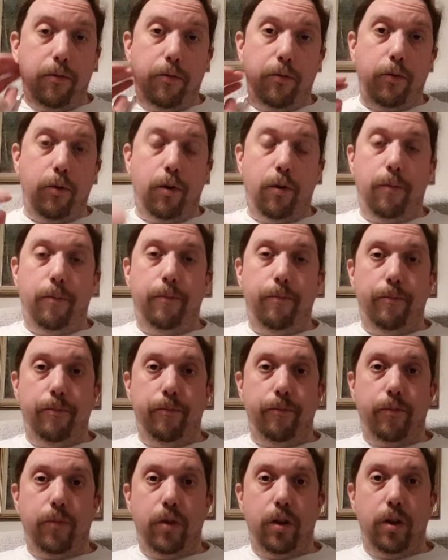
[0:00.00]

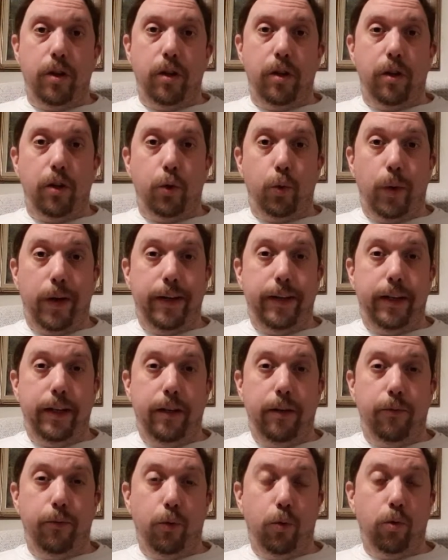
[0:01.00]
from the
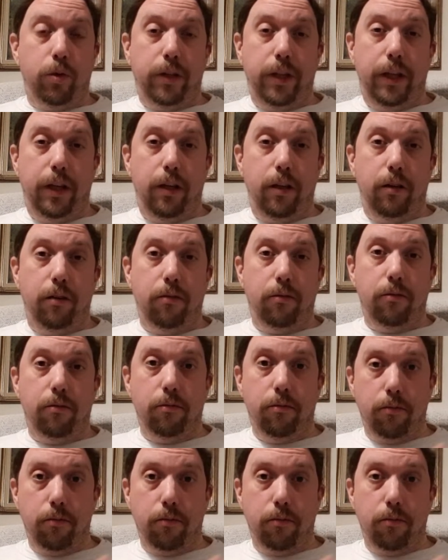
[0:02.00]
2014